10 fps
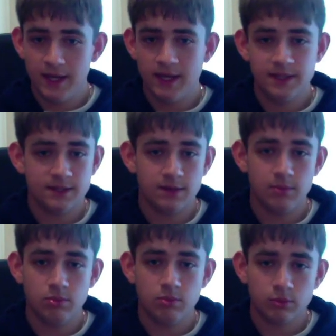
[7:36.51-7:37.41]
It's a
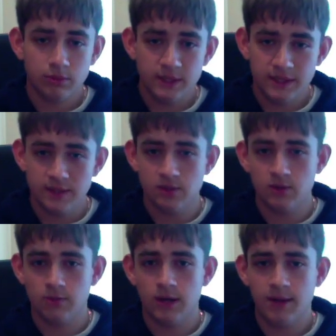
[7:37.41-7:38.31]
breeze to
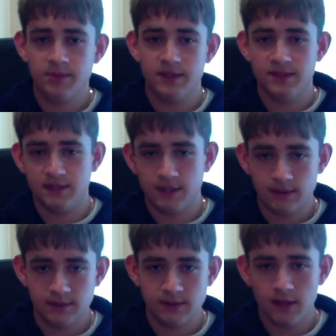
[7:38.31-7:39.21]
wrap these things.